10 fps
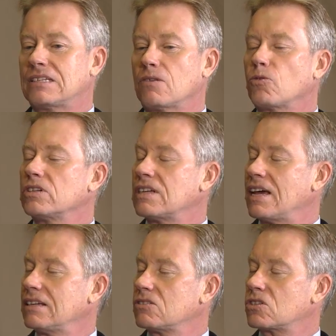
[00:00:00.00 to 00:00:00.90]
different
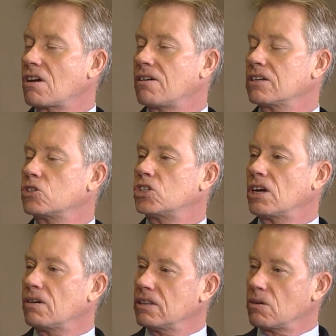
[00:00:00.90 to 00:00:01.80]
tenants started
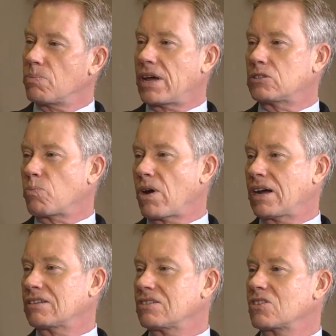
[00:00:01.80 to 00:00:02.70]
sharing their best
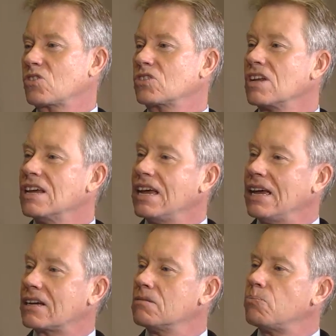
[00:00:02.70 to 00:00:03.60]
practices
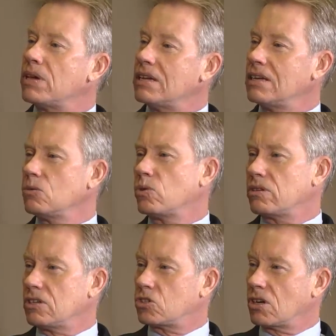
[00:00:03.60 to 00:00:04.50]
and competing
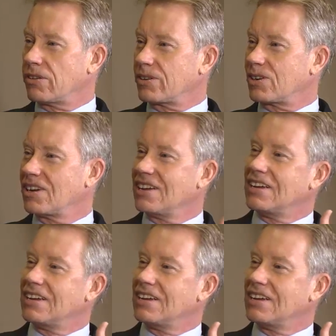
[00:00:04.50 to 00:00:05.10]
with each other